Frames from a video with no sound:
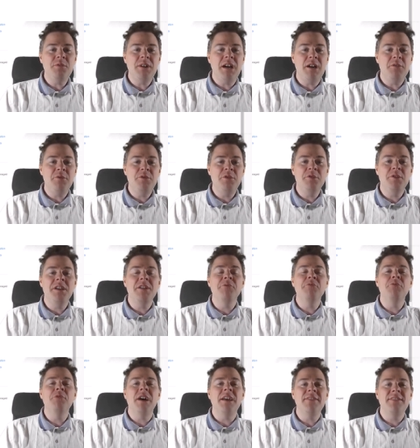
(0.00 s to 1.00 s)
how you
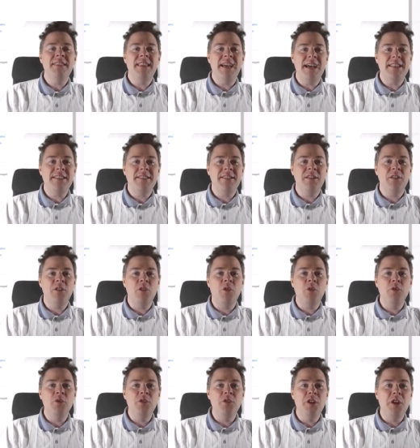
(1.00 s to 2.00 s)
can run that
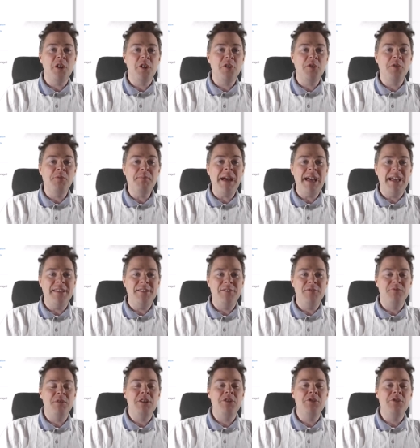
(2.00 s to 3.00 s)
on
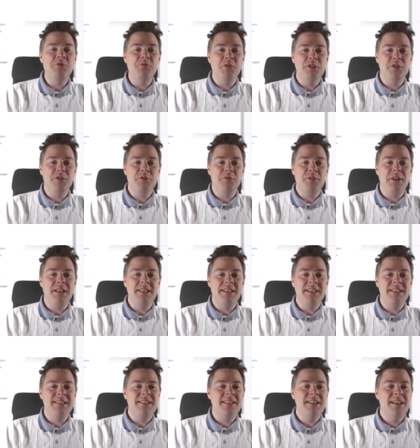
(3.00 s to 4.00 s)
command when you want to run
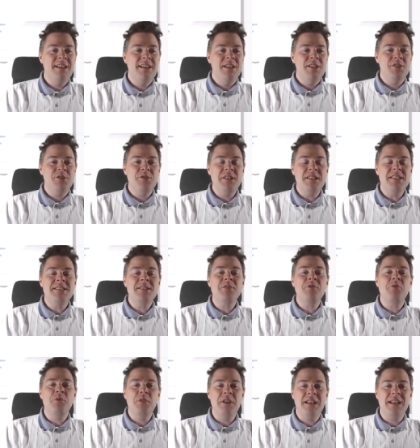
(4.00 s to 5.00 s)
it. So just
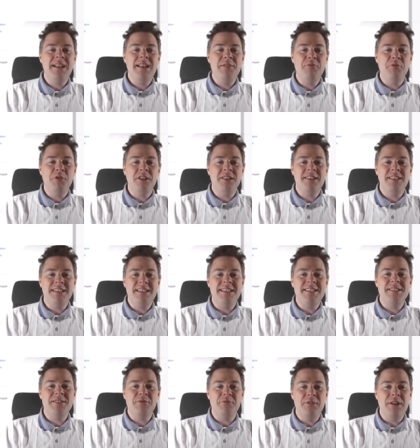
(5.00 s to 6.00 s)
quickly, what
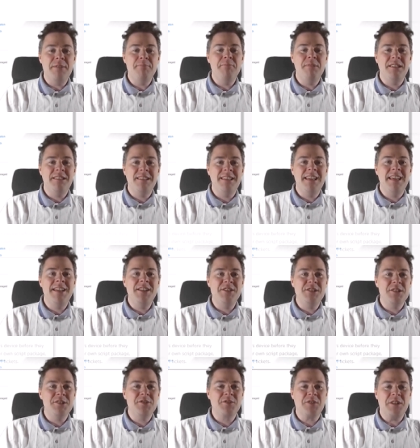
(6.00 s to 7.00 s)
is
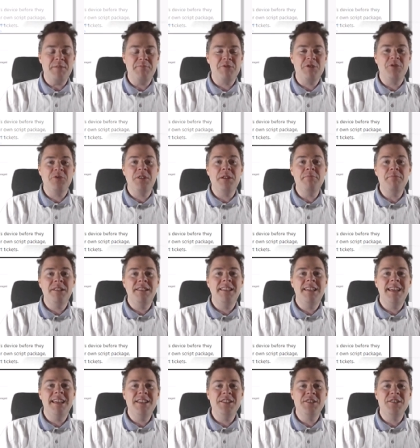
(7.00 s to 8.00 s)
remediation script? So
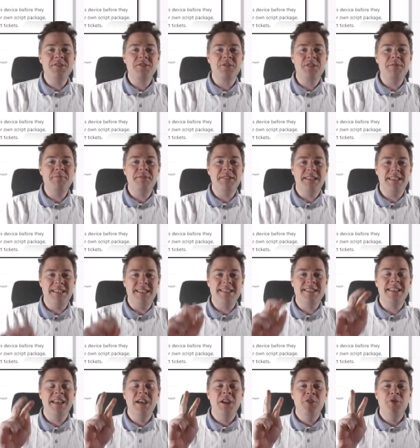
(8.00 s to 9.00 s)
remediation script
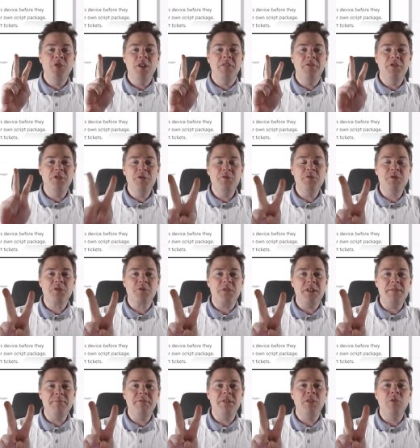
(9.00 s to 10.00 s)
is you have two
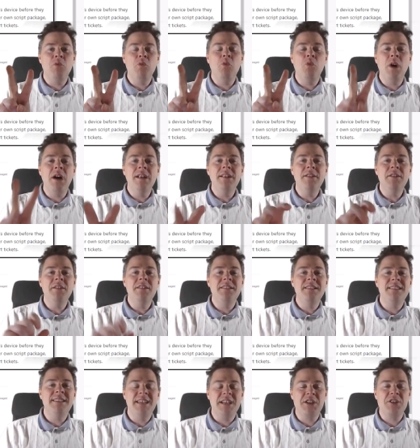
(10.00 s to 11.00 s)
scripts, one
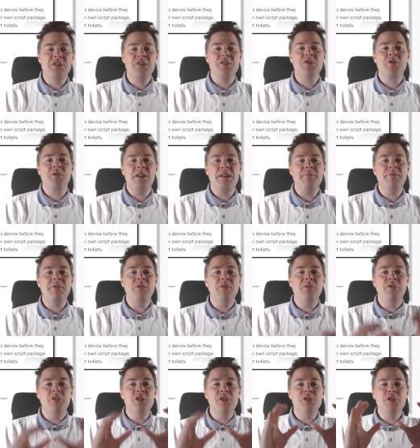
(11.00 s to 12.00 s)
detection script who
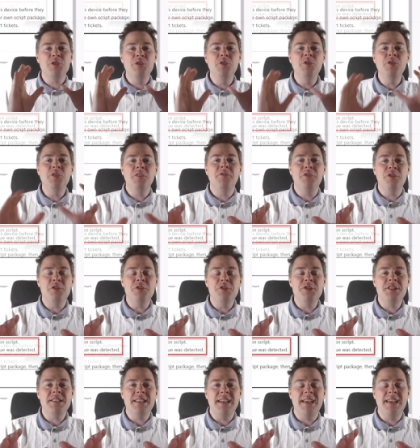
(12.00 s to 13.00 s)
first look for a
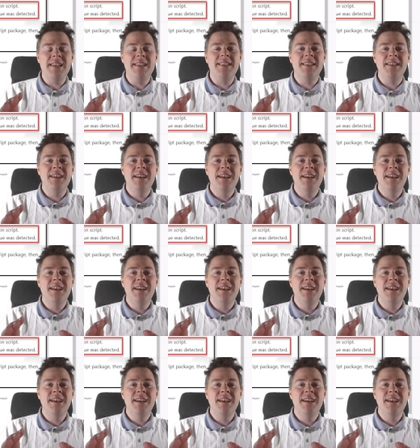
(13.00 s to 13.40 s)
state,